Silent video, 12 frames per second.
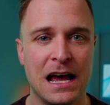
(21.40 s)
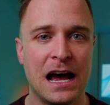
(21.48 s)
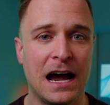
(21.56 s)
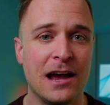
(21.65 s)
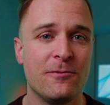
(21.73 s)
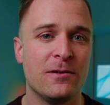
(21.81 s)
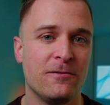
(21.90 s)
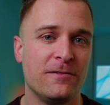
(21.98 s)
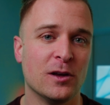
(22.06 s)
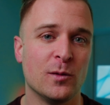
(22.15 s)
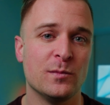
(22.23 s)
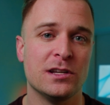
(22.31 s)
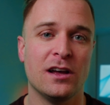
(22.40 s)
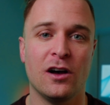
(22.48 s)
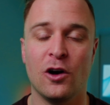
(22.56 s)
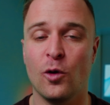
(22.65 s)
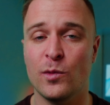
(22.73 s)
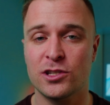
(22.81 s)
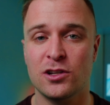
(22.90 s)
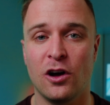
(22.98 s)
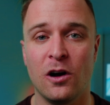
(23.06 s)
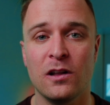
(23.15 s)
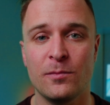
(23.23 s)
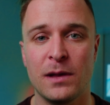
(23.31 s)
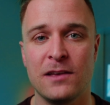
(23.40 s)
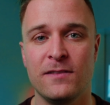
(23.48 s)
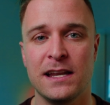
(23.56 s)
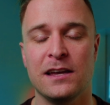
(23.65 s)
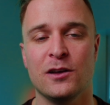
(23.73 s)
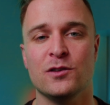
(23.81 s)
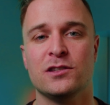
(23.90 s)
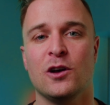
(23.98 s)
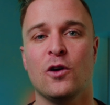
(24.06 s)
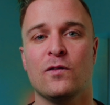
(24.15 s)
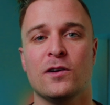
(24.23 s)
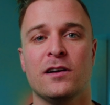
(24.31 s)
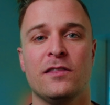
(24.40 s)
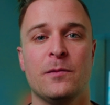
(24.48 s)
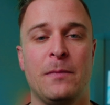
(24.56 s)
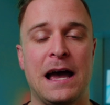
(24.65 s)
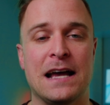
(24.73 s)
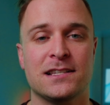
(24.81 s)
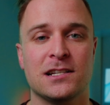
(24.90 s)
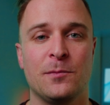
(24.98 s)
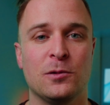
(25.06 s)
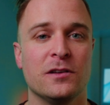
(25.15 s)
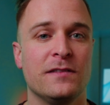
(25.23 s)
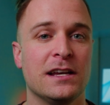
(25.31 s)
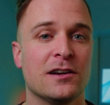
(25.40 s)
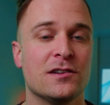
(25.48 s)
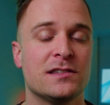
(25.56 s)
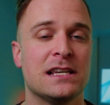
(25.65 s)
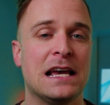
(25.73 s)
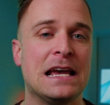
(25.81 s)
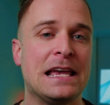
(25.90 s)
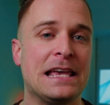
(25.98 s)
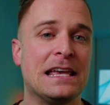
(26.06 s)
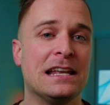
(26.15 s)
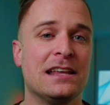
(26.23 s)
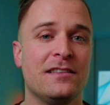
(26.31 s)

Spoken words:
I've filmed almost all of my videos over the past couple of years in